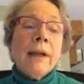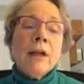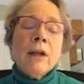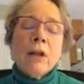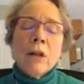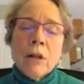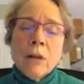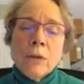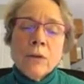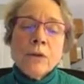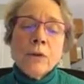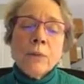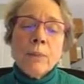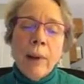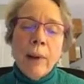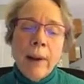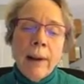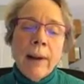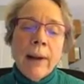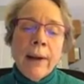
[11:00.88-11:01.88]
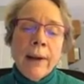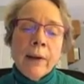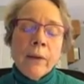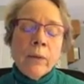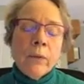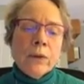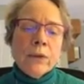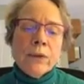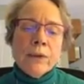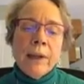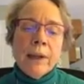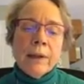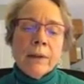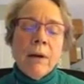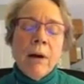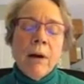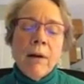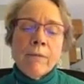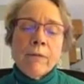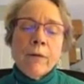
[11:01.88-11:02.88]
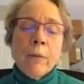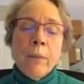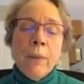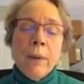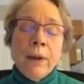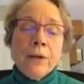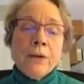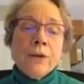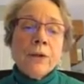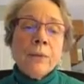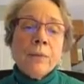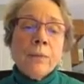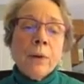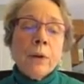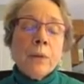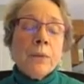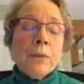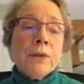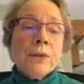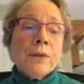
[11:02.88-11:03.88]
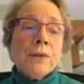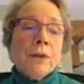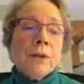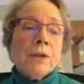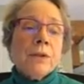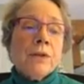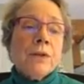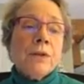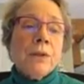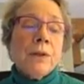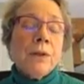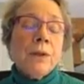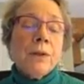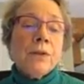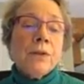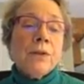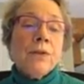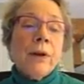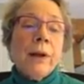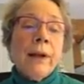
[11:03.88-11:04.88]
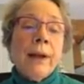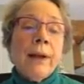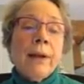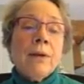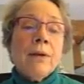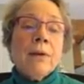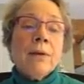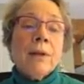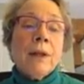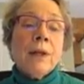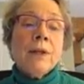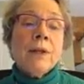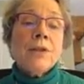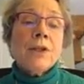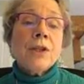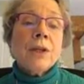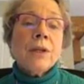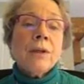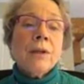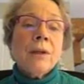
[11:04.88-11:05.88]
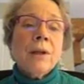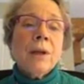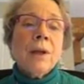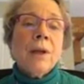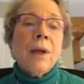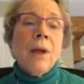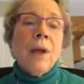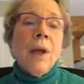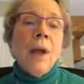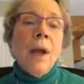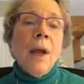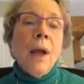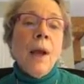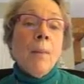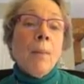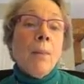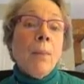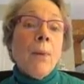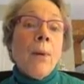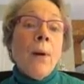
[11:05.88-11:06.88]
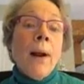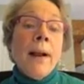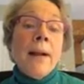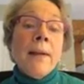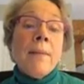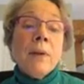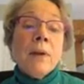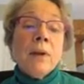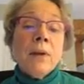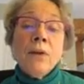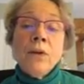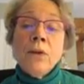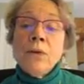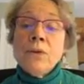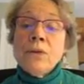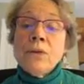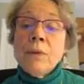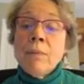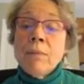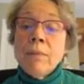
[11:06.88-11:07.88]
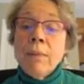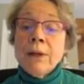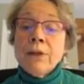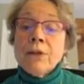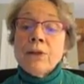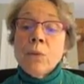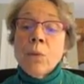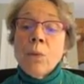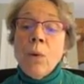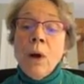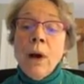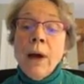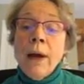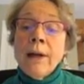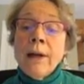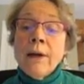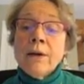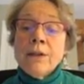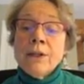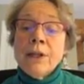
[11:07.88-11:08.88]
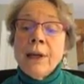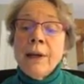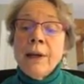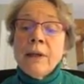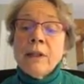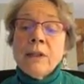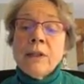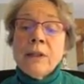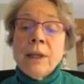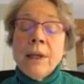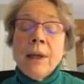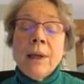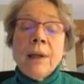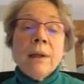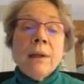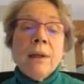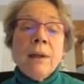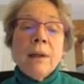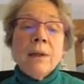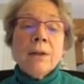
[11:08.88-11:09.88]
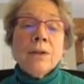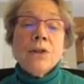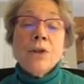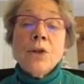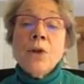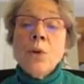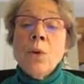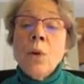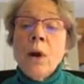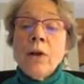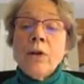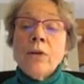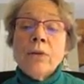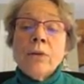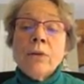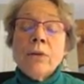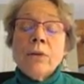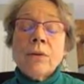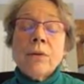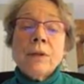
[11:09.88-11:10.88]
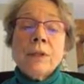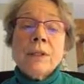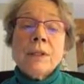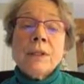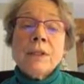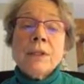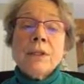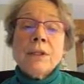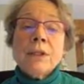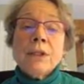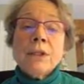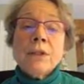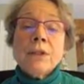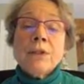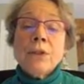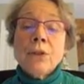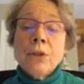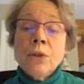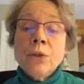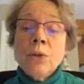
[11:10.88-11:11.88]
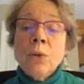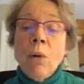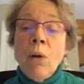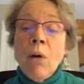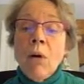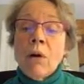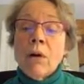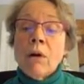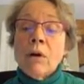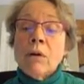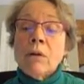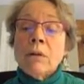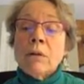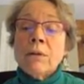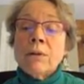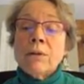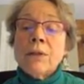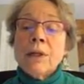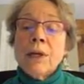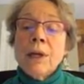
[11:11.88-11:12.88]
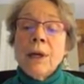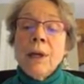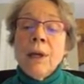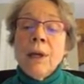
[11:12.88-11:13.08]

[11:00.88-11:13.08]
and close behind was that confirmation purpose that you see in triangulation. Bryman used a much wider data set. He had 232 articles,